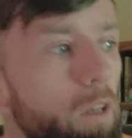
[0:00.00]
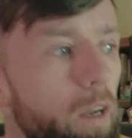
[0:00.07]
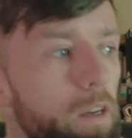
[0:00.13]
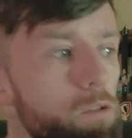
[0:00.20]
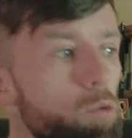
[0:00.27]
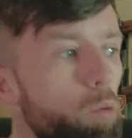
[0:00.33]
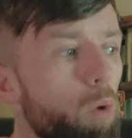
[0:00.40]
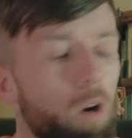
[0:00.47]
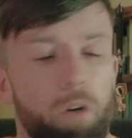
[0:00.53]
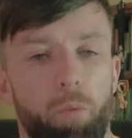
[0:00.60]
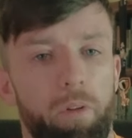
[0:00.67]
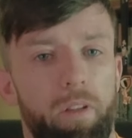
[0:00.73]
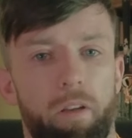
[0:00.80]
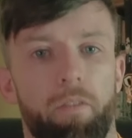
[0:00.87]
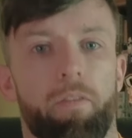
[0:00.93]
guys we worked
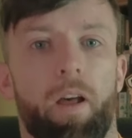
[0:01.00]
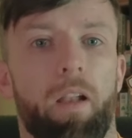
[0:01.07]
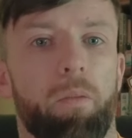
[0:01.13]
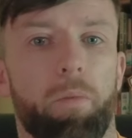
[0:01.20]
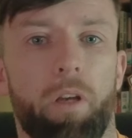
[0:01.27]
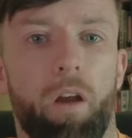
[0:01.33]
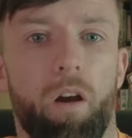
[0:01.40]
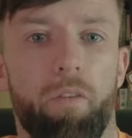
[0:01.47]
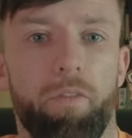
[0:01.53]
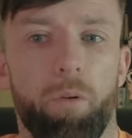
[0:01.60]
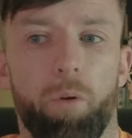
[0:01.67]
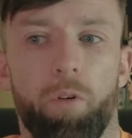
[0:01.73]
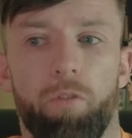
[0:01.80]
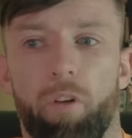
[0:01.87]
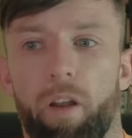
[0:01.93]
with to develop the coffee
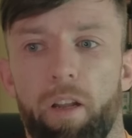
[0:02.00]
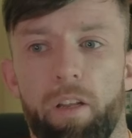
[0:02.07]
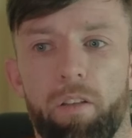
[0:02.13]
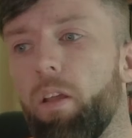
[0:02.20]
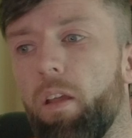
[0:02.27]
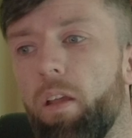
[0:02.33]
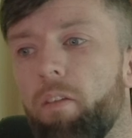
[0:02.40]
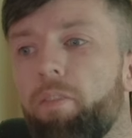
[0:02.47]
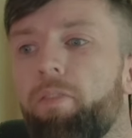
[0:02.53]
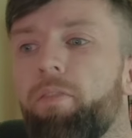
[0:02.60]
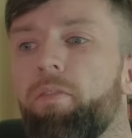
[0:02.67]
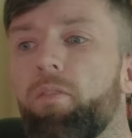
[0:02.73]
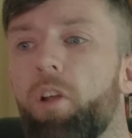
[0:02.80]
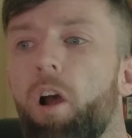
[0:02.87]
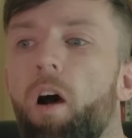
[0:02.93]
were great. If
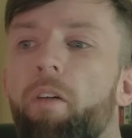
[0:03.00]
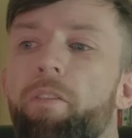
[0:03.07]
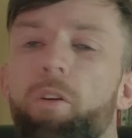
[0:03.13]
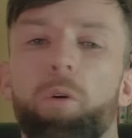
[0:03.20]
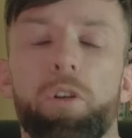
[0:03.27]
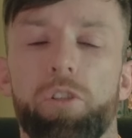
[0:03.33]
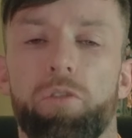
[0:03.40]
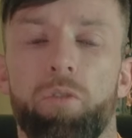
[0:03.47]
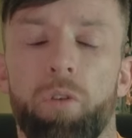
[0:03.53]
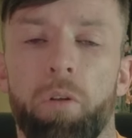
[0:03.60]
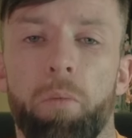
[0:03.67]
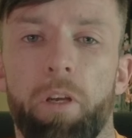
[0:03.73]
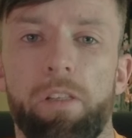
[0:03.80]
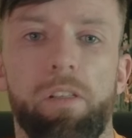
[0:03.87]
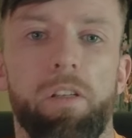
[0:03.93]
coffee was our only
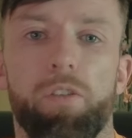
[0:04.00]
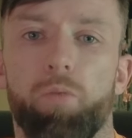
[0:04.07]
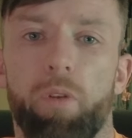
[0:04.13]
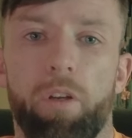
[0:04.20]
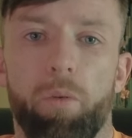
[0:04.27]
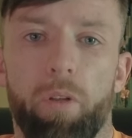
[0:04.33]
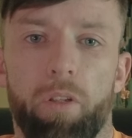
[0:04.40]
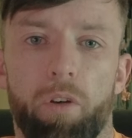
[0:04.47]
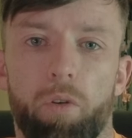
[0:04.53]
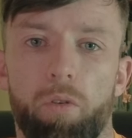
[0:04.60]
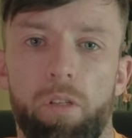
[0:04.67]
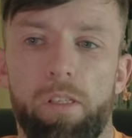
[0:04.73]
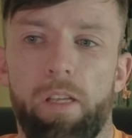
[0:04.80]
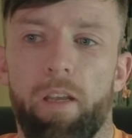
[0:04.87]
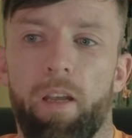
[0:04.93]
business, we'd go into
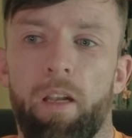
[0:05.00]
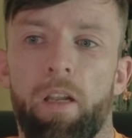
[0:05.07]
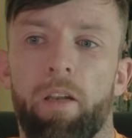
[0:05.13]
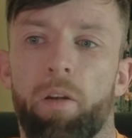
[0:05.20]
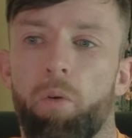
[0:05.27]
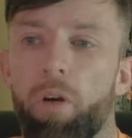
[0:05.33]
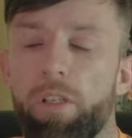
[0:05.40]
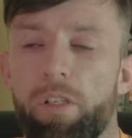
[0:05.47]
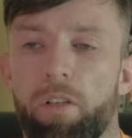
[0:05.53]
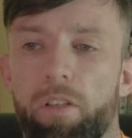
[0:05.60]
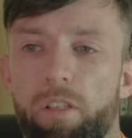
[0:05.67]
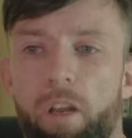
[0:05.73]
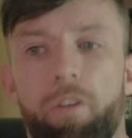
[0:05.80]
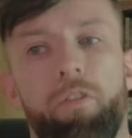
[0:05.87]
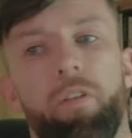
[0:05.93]
wholesale, and I was
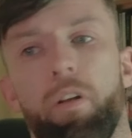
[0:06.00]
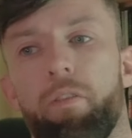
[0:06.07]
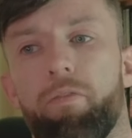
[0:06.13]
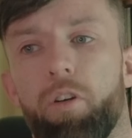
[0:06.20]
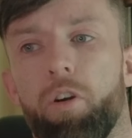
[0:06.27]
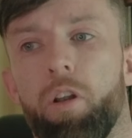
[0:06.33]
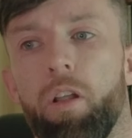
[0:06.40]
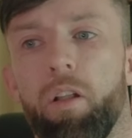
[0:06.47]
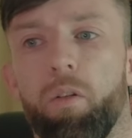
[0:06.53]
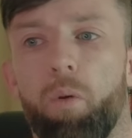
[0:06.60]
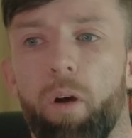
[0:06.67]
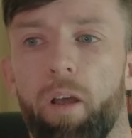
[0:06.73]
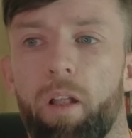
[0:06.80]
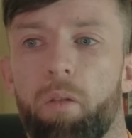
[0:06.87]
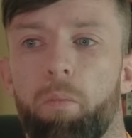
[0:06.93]
considering it for a little
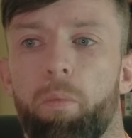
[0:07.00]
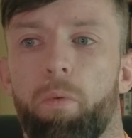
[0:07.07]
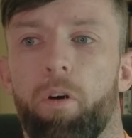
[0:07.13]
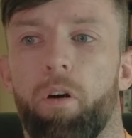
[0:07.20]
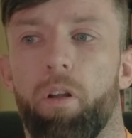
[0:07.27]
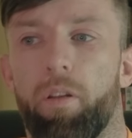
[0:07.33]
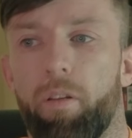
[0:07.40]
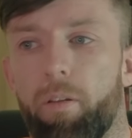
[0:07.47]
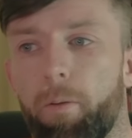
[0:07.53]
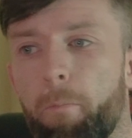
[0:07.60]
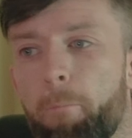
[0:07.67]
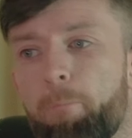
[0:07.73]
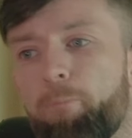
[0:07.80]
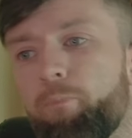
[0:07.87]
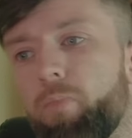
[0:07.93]
while, but
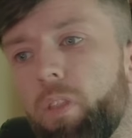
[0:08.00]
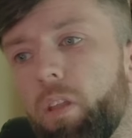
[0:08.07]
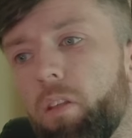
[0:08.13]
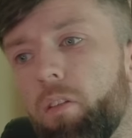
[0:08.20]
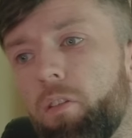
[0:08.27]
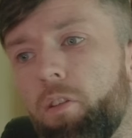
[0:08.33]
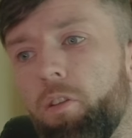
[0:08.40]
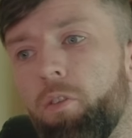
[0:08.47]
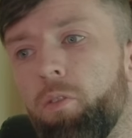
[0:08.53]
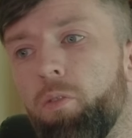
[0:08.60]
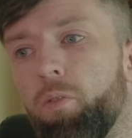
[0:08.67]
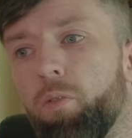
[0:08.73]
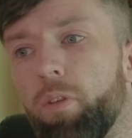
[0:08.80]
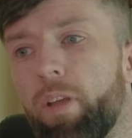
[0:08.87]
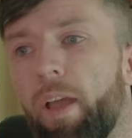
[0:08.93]

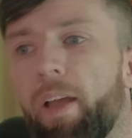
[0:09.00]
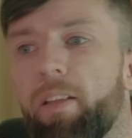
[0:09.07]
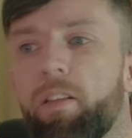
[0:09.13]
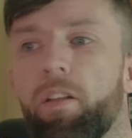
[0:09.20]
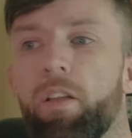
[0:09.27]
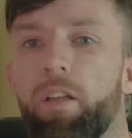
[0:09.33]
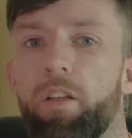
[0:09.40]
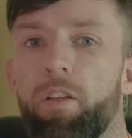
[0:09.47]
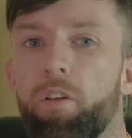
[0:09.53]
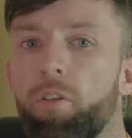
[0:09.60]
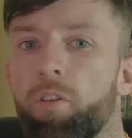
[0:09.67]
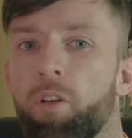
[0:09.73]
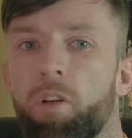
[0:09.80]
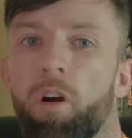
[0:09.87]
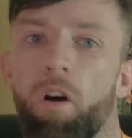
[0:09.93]
to get to the
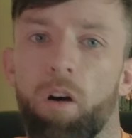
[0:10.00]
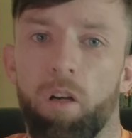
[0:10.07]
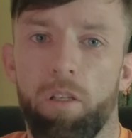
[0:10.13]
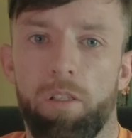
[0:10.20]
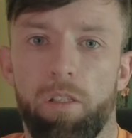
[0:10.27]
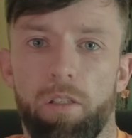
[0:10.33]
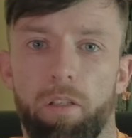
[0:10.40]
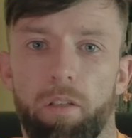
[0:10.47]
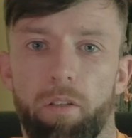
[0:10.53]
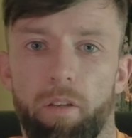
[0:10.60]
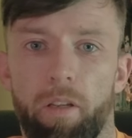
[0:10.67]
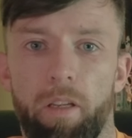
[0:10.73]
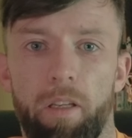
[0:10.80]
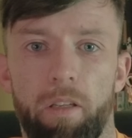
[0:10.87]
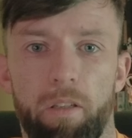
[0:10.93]
unit cost
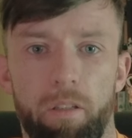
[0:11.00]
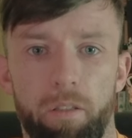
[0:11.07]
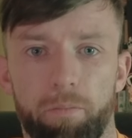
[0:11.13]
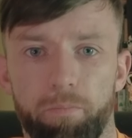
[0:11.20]
needed